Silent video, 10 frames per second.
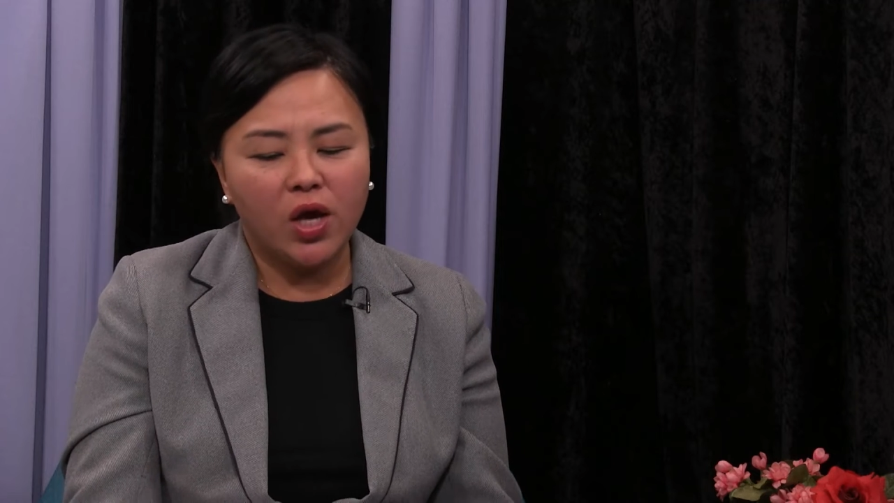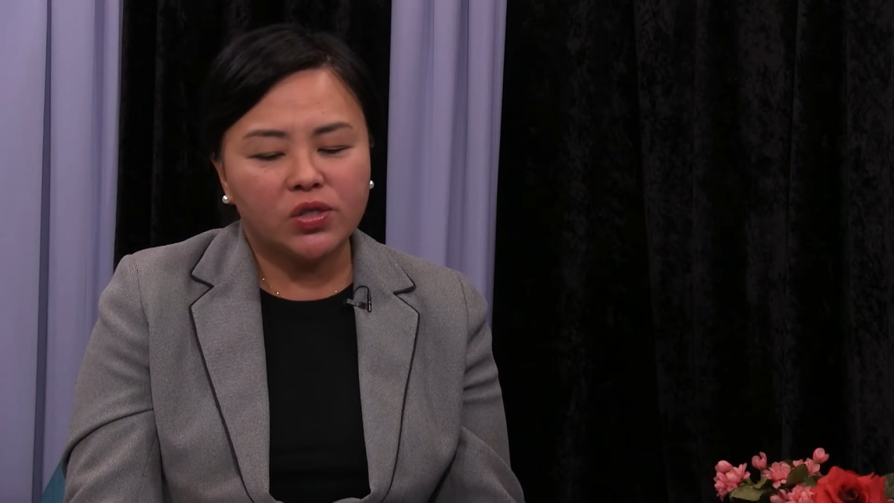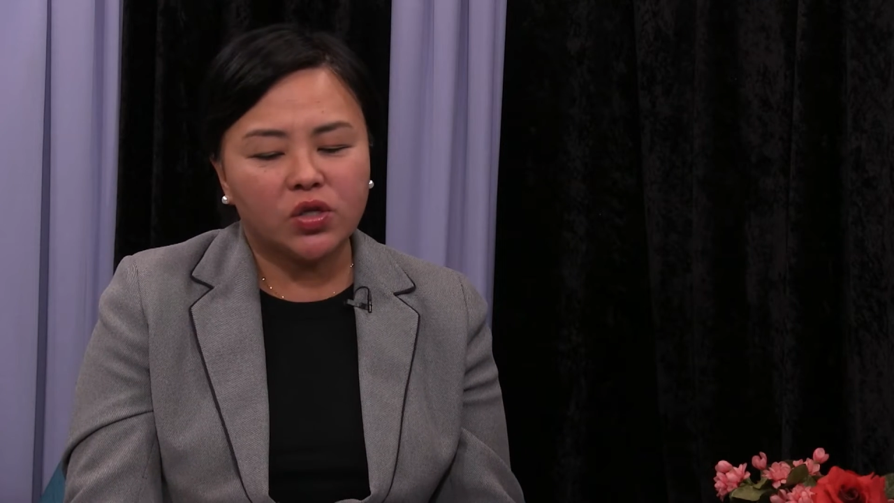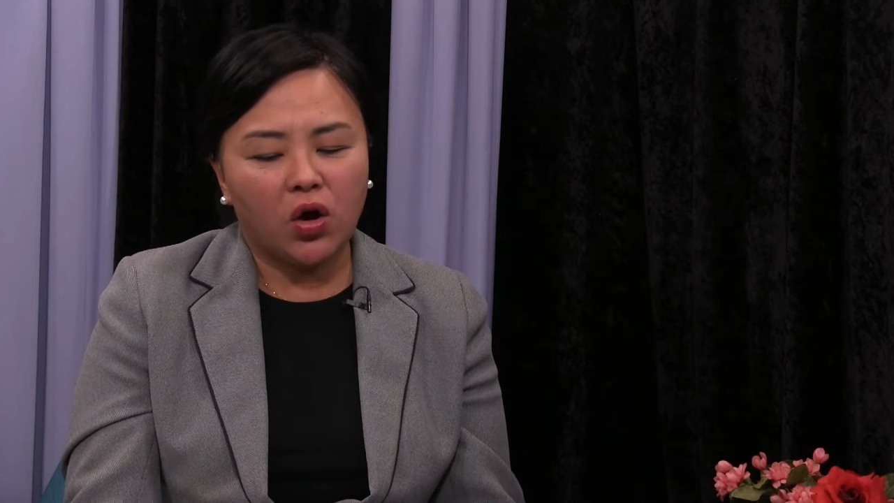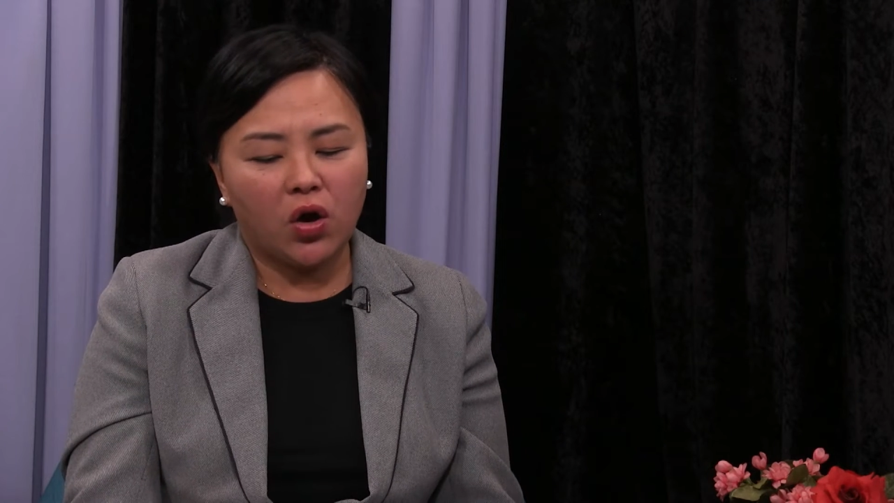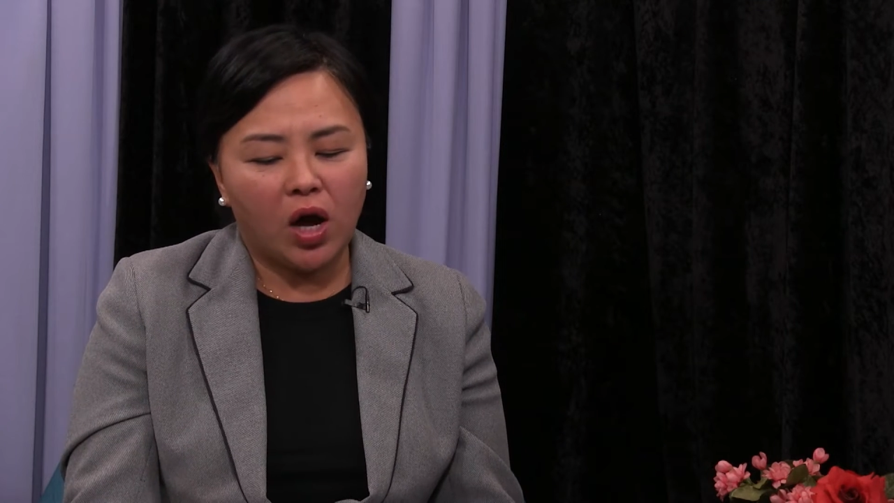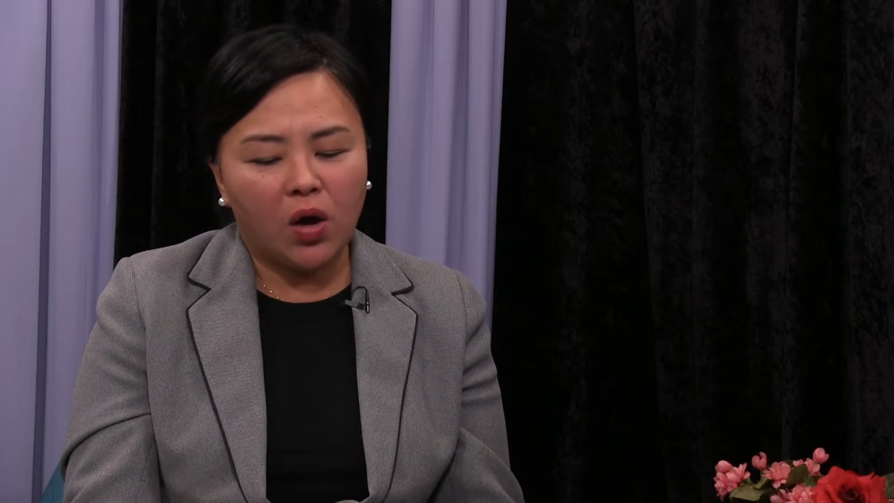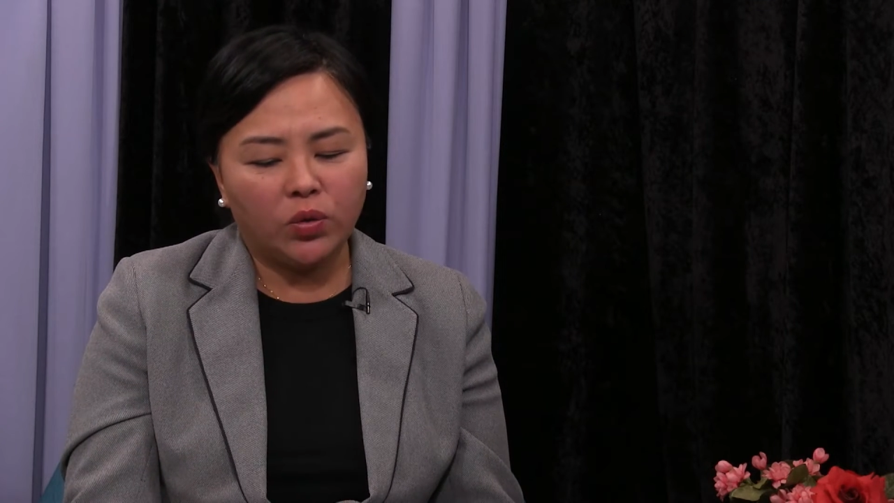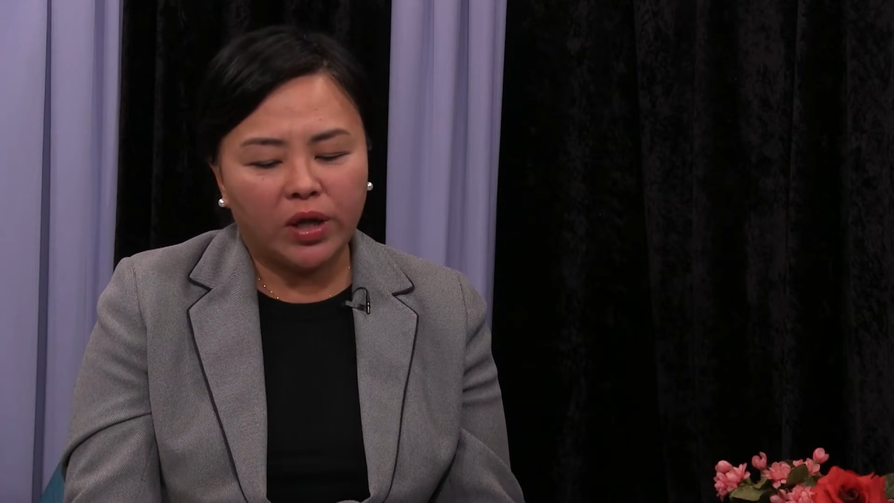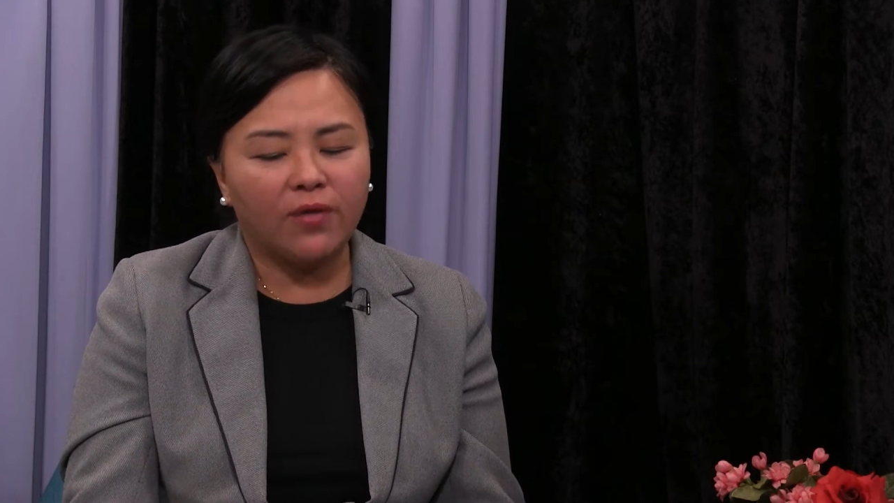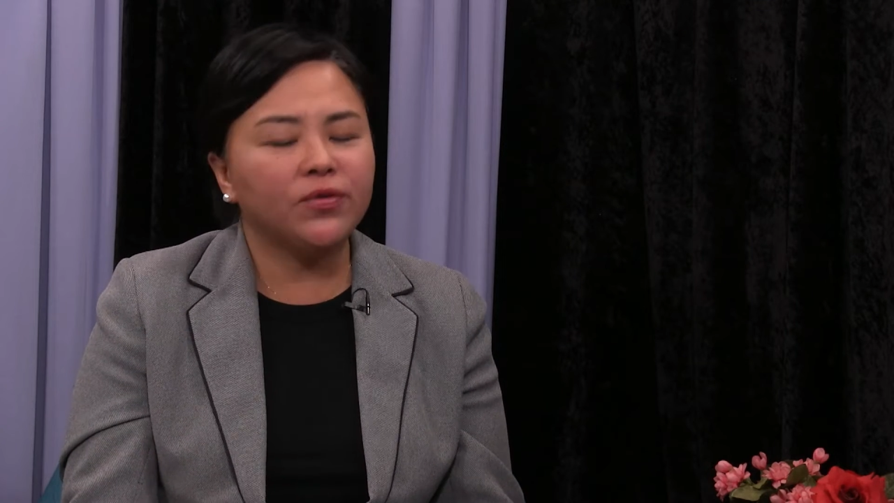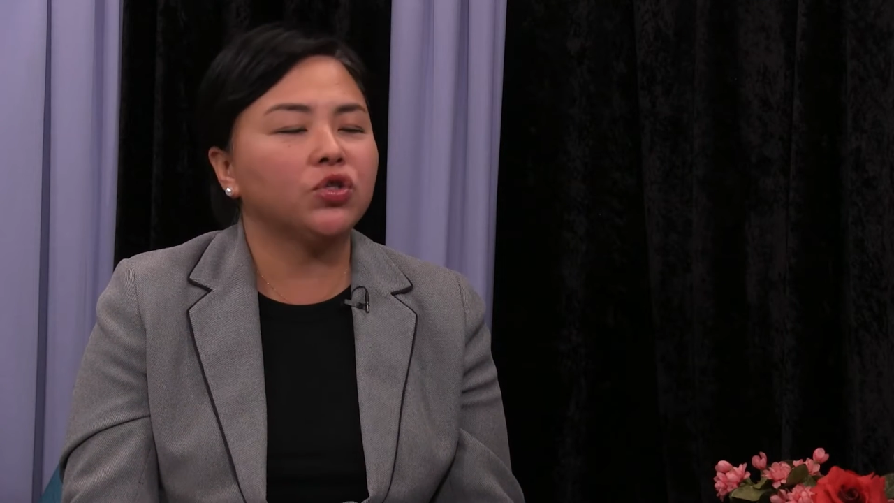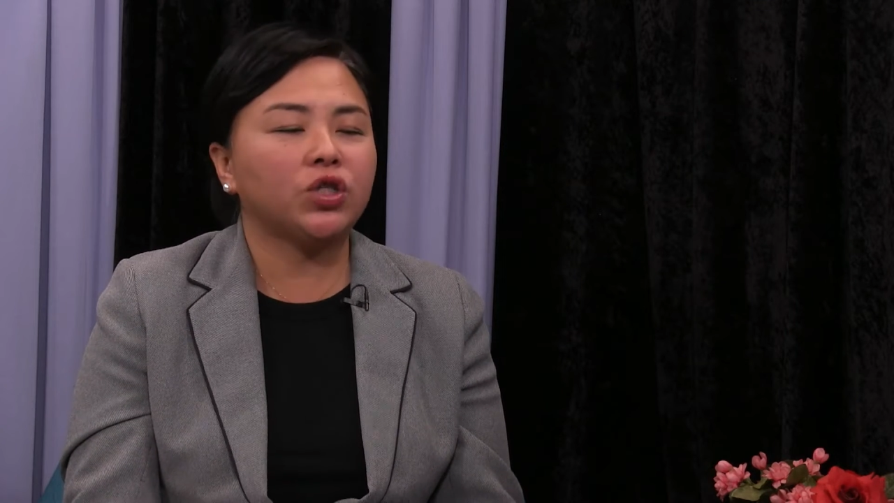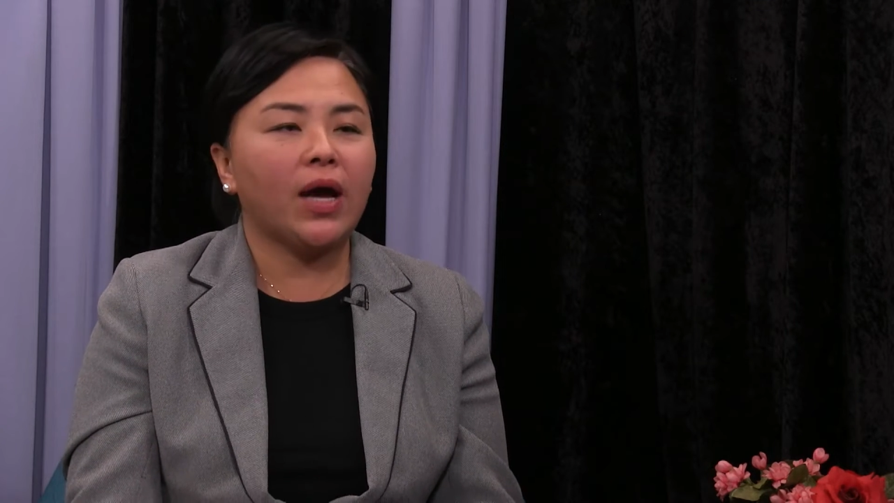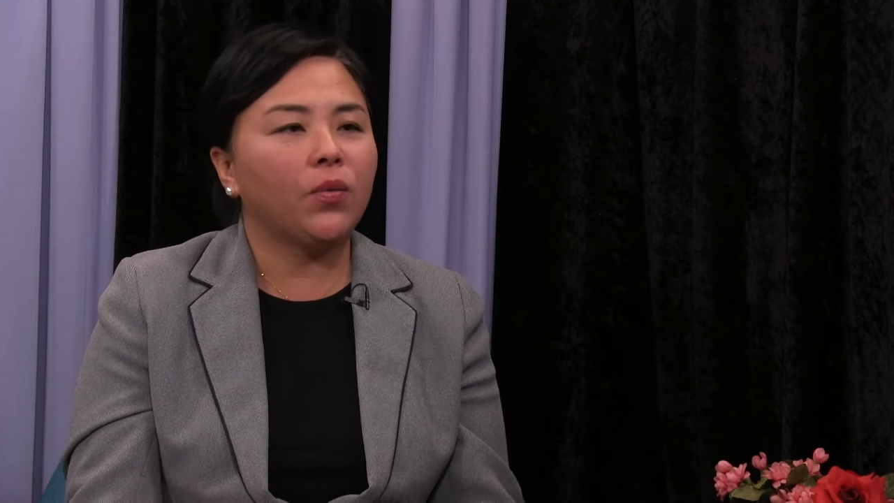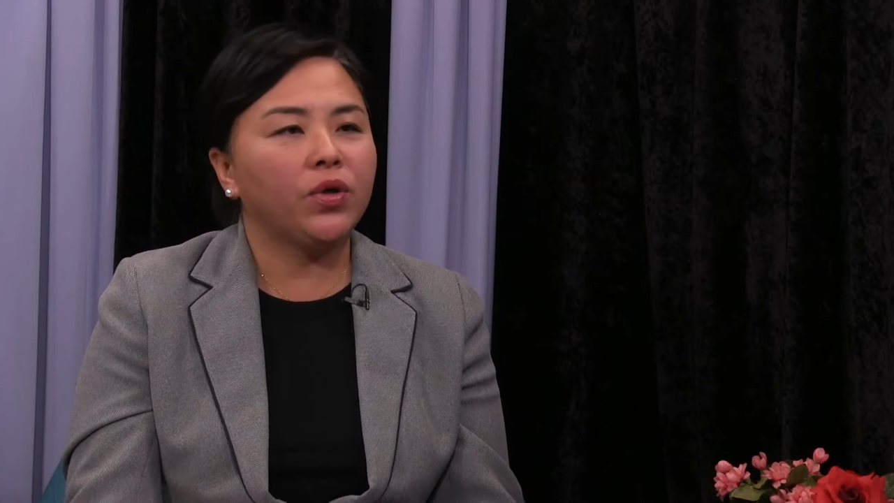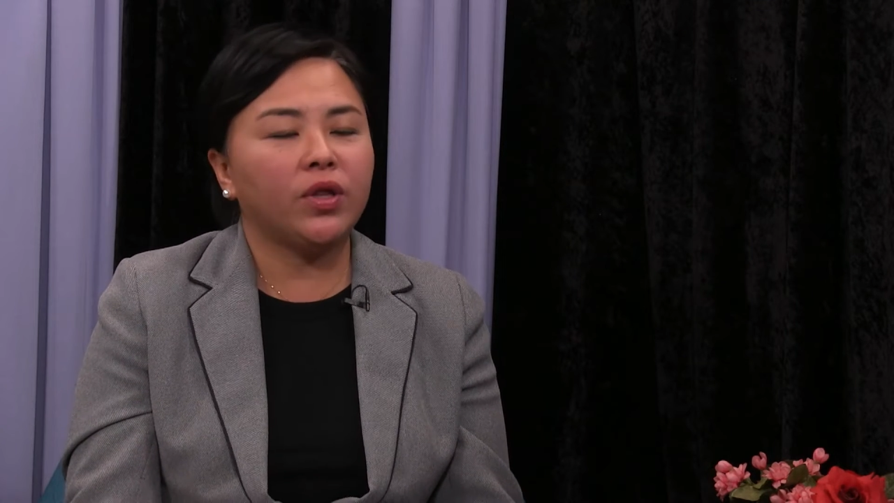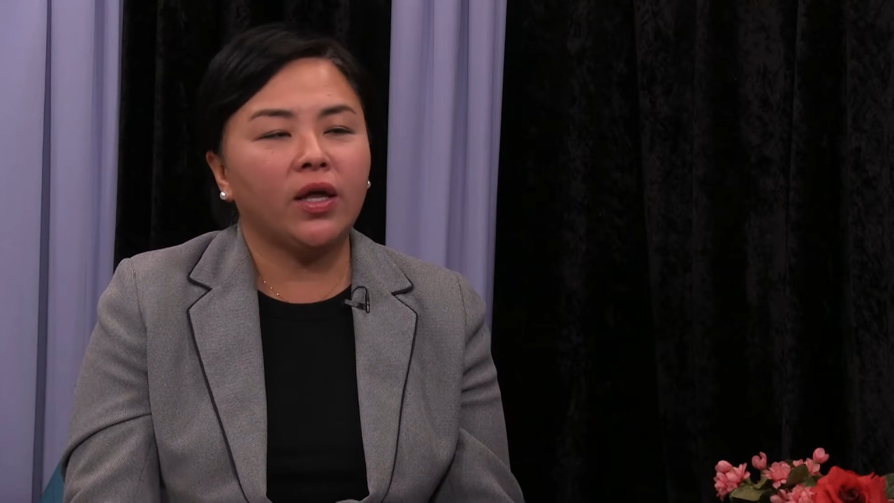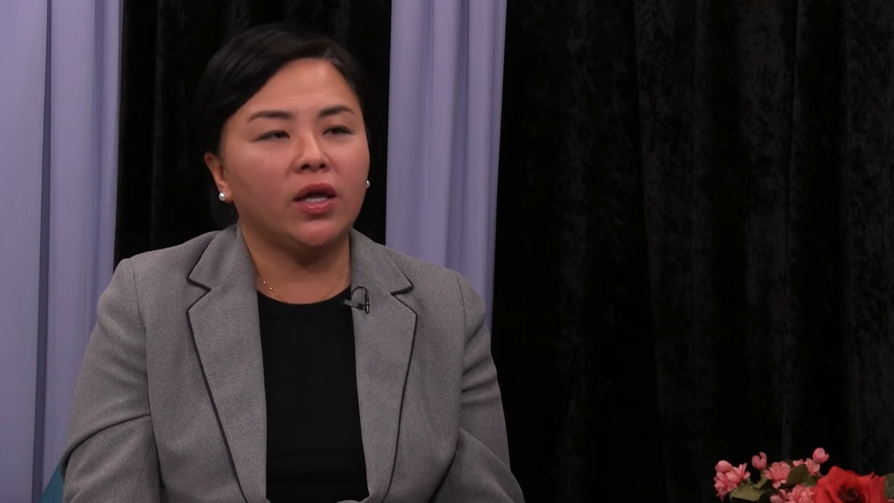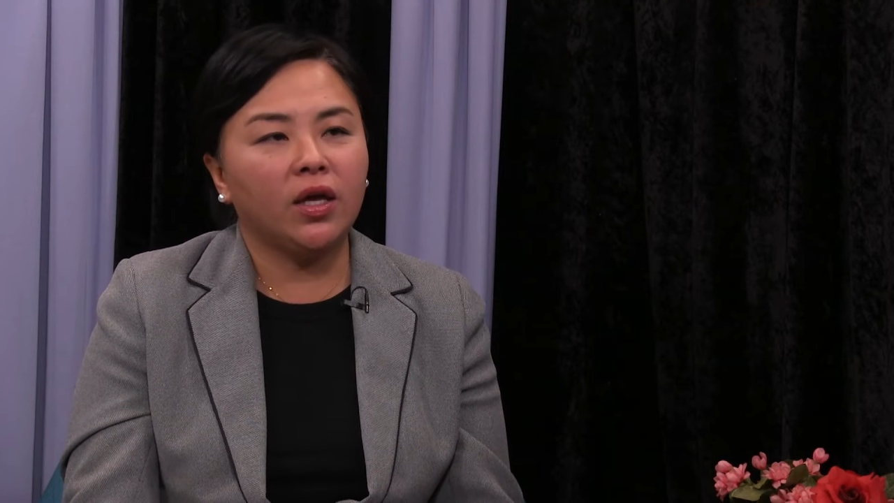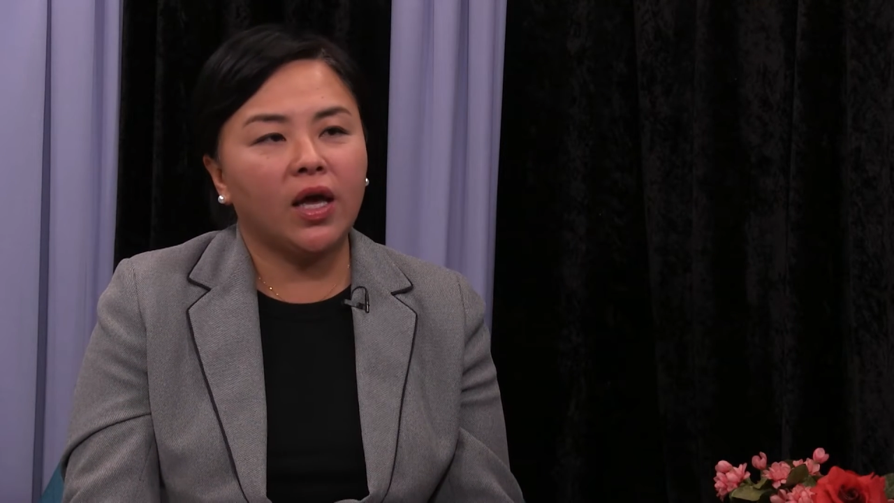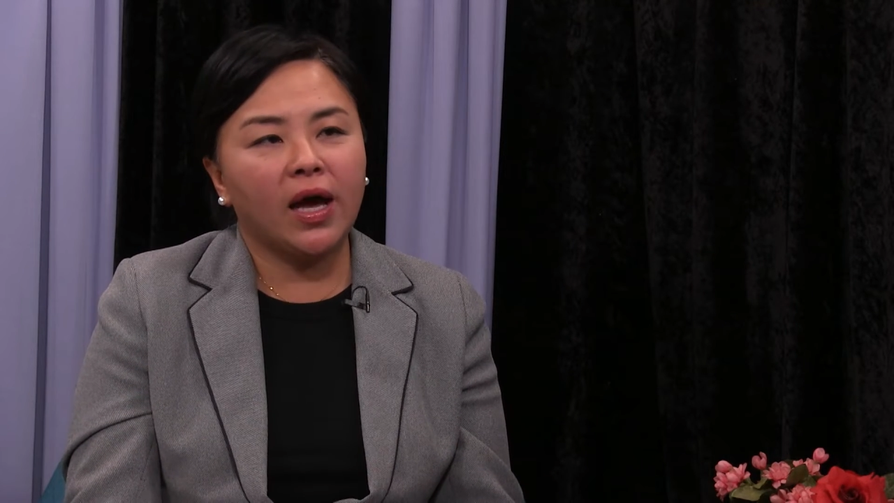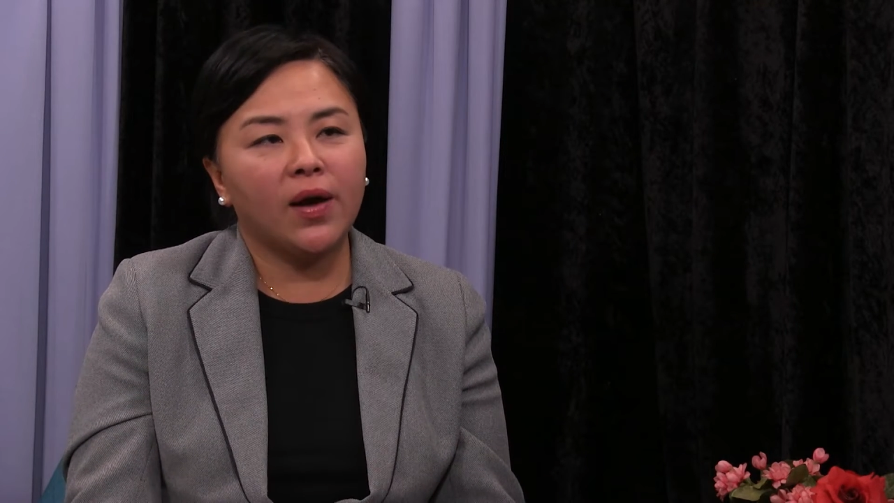So I would love to chat with any